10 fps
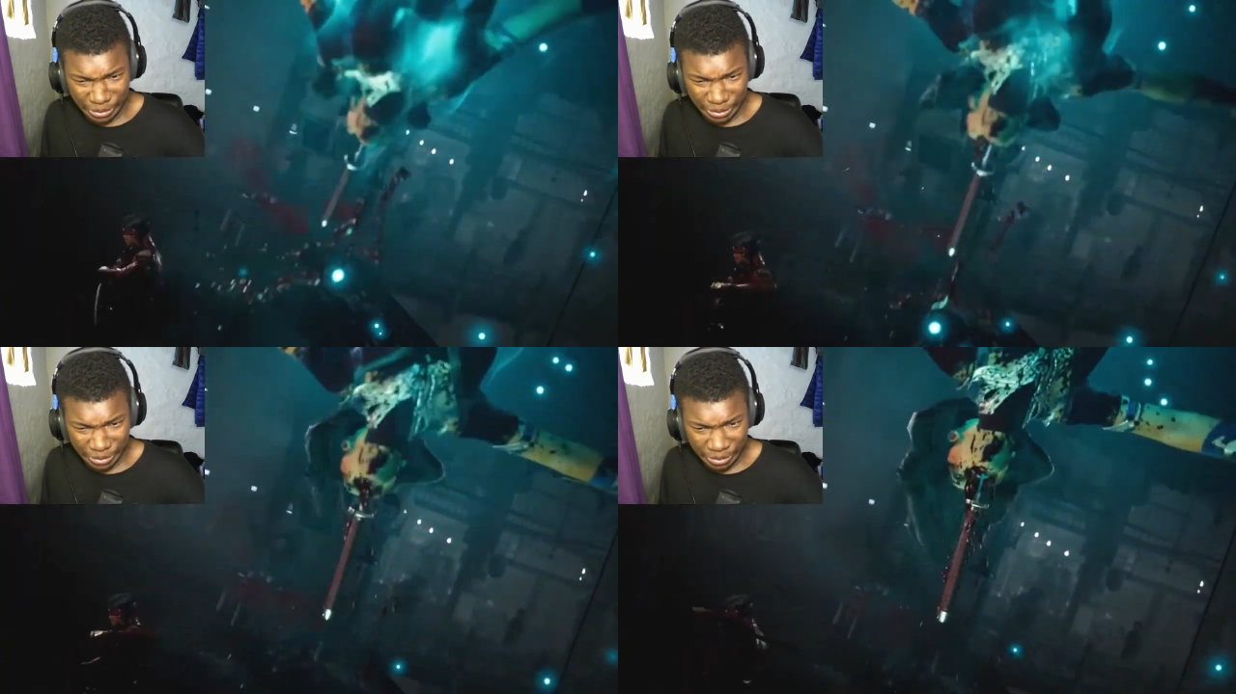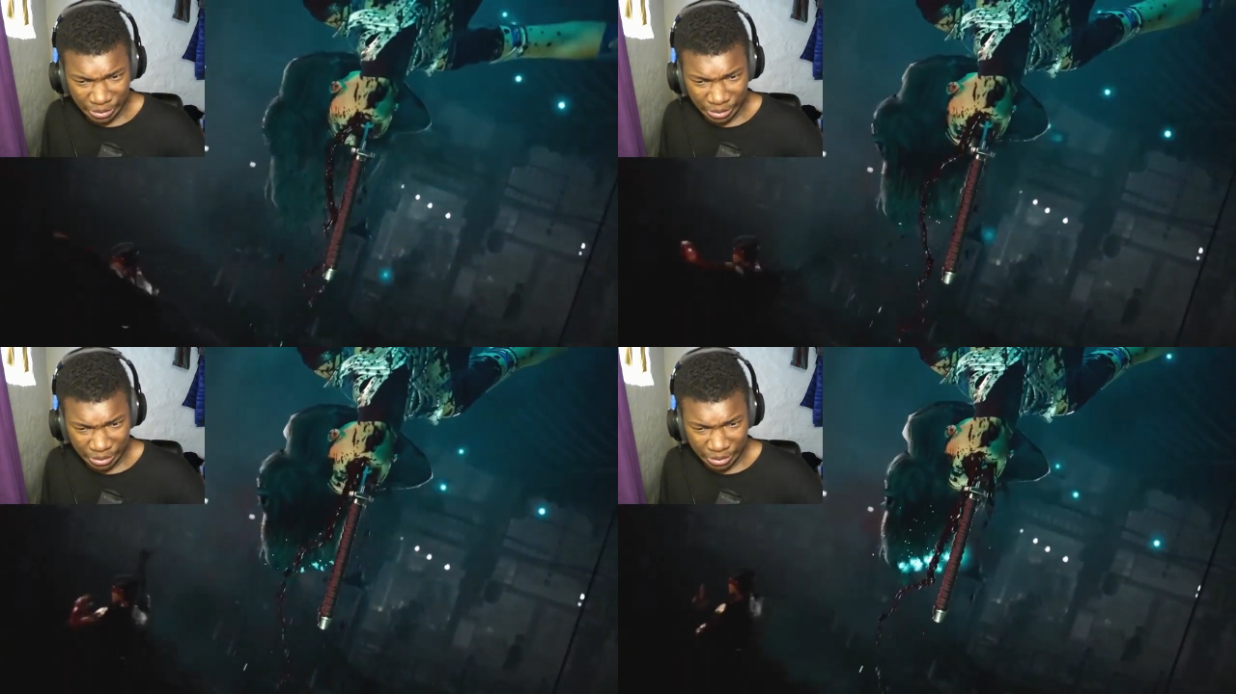
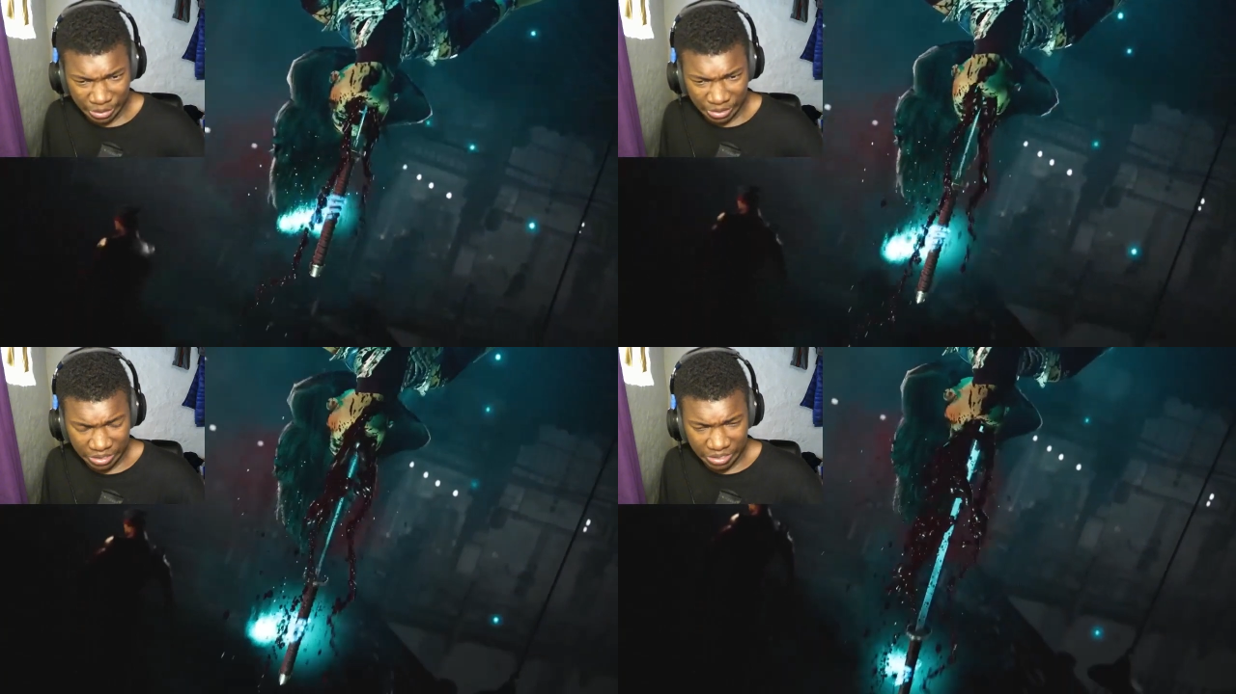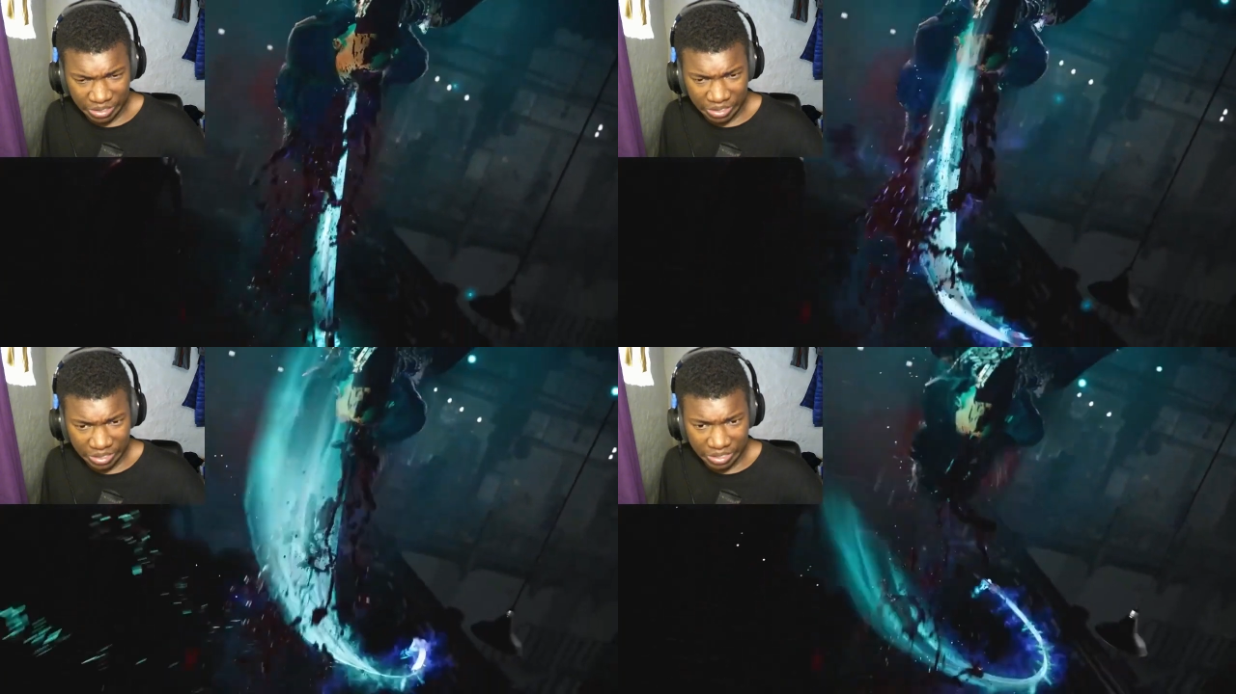
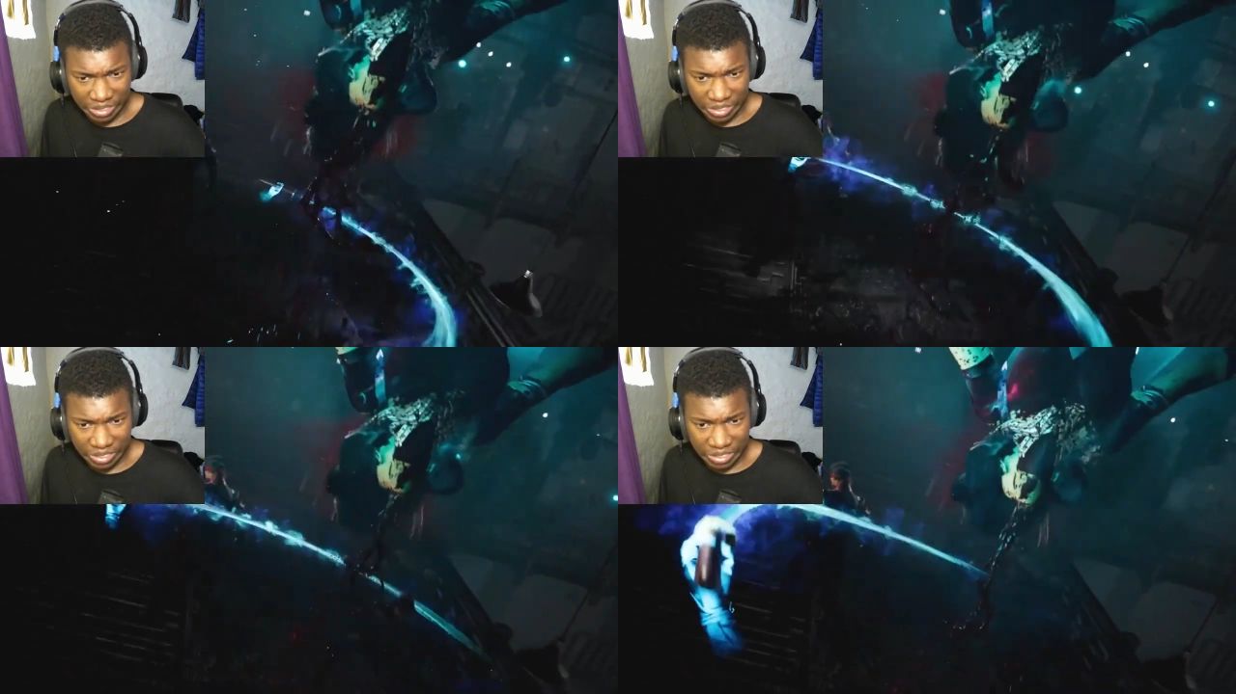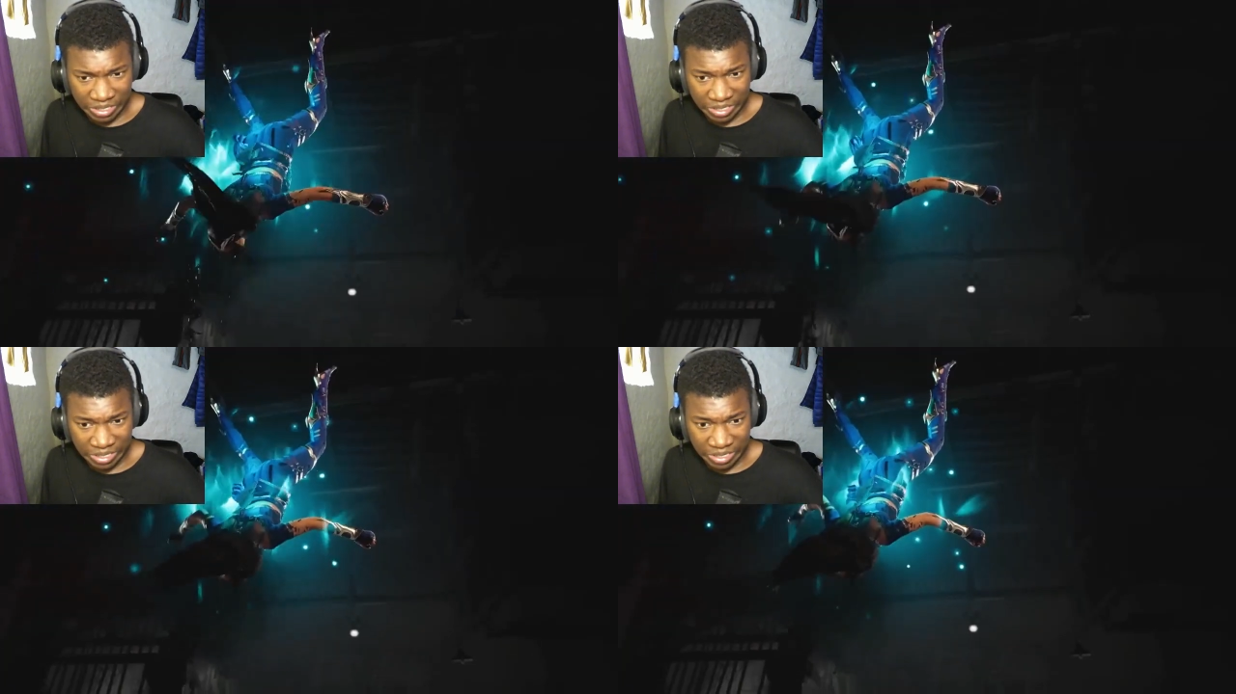
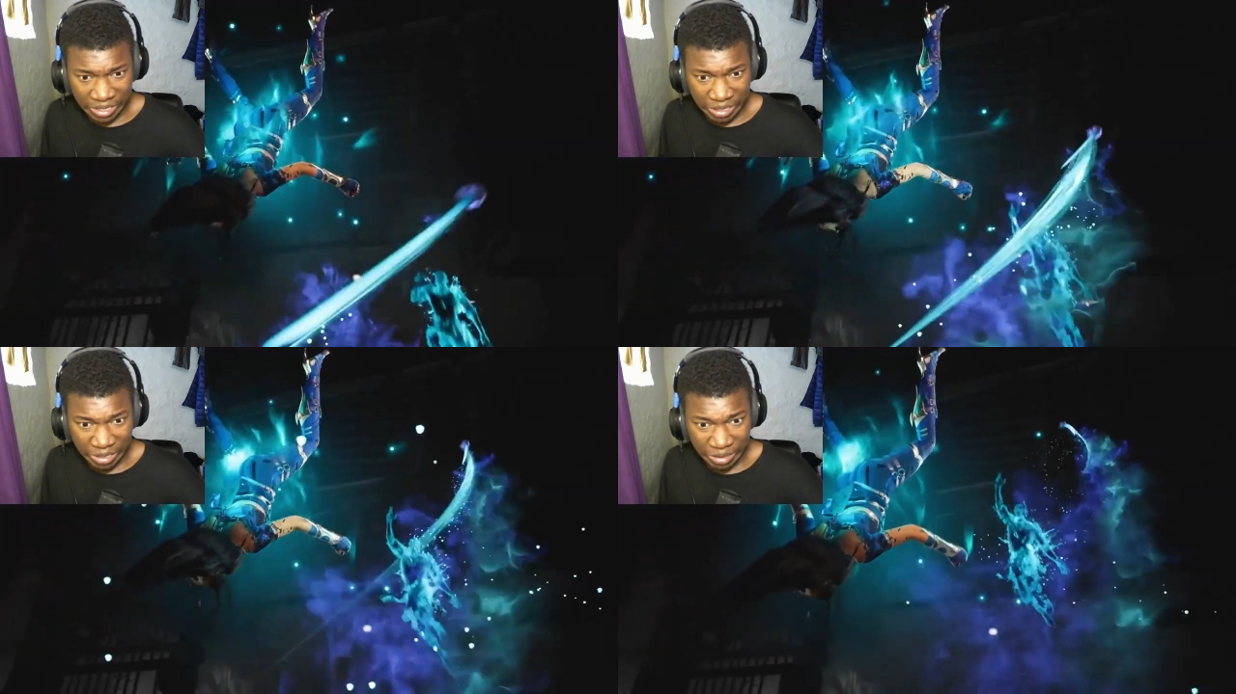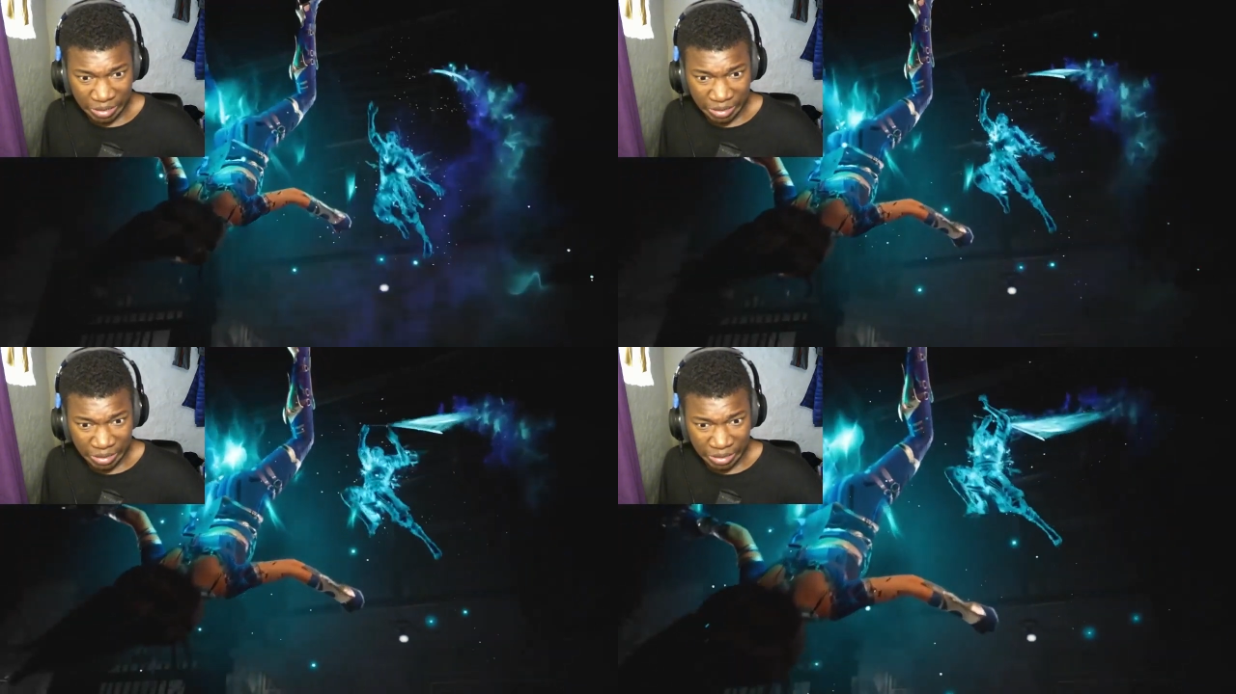[no speech]